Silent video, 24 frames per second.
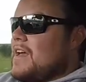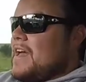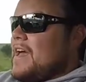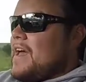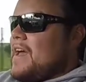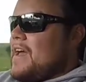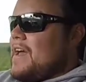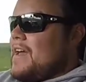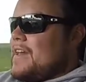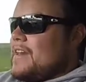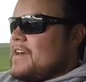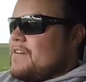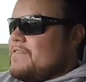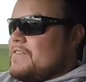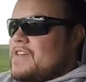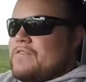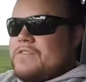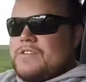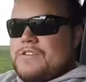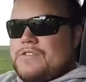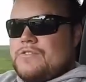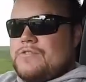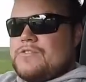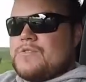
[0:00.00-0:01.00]
and I've
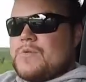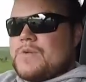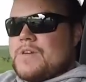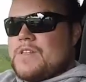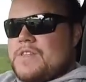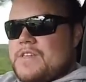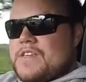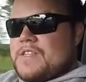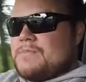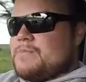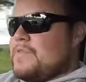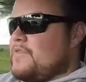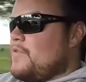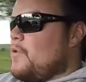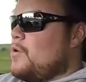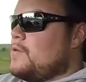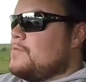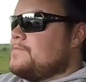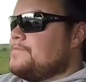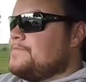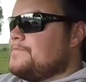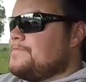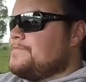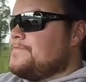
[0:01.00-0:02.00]
never used one of these before.
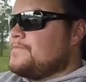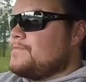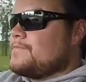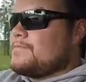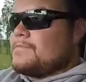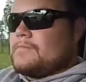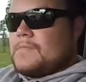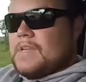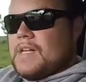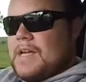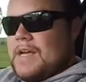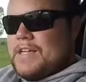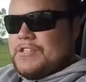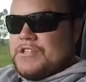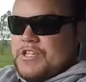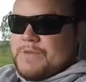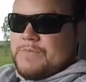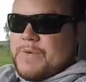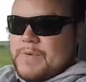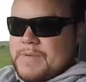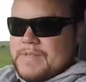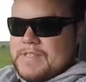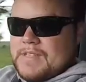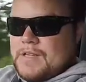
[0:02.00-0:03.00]
as you
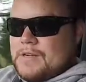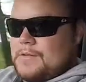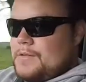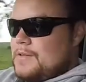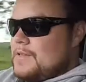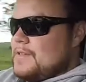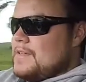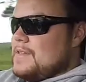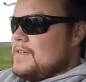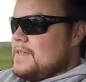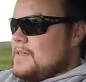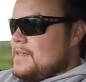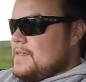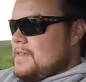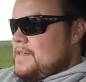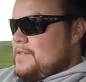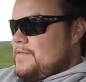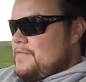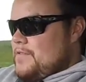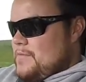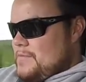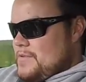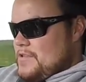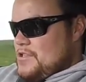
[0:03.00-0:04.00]
can probably tell
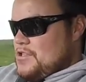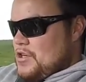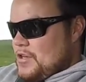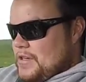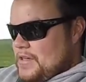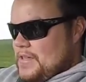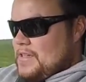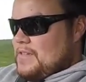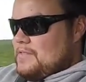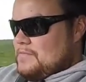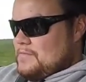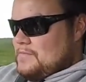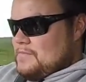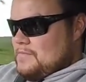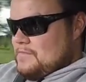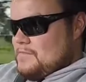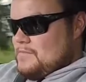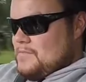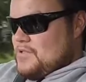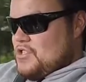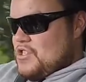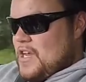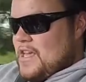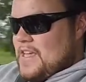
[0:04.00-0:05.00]
from the
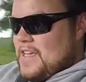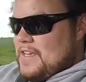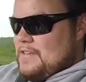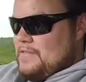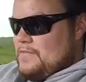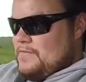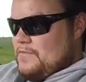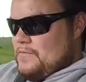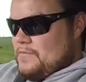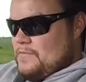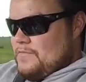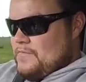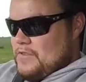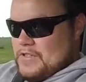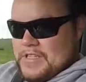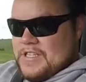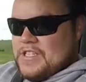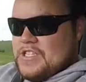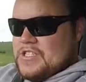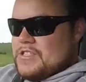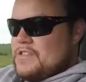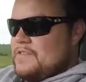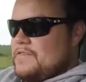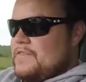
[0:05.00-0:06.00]
shocking shaky
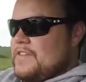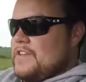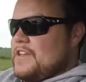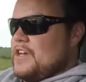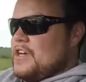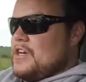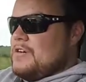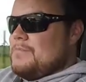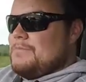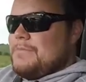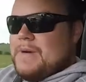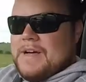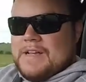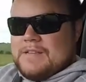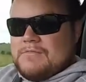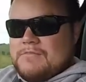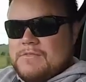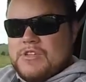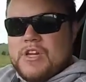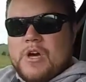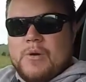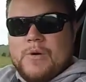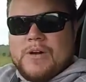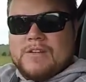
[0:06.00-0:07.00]
footage in the video. But
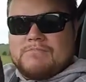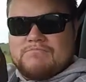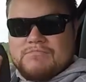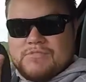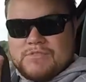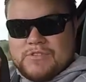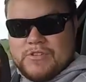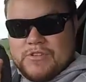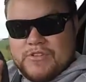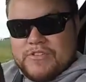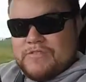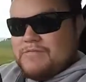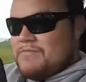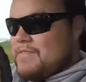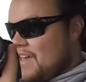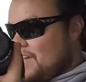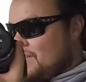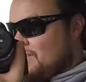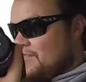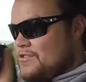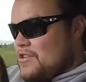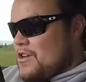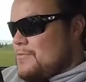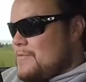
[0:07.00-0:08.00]
you know what, dude,
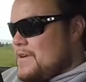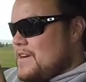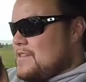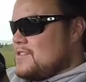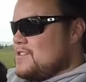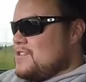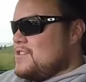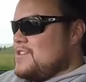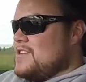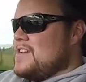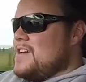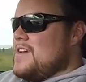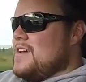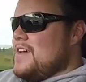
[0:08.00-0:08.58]
thank you so much.